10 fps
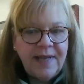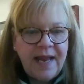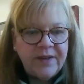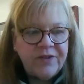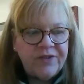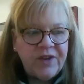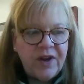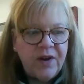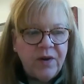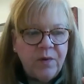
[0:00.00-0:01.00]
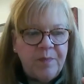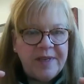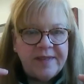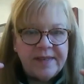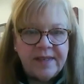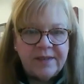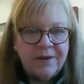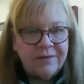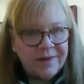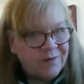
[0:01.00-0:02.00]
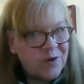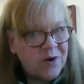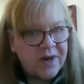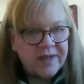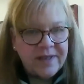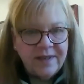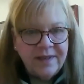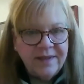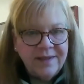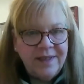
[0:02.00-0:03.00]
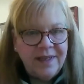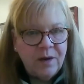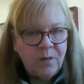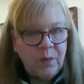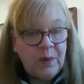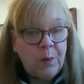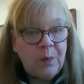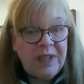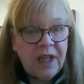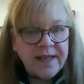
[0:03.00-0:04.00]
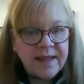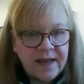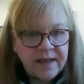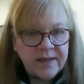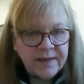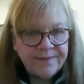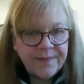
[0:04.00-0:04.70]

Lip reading: And so businesses are, of course, you know, we like this.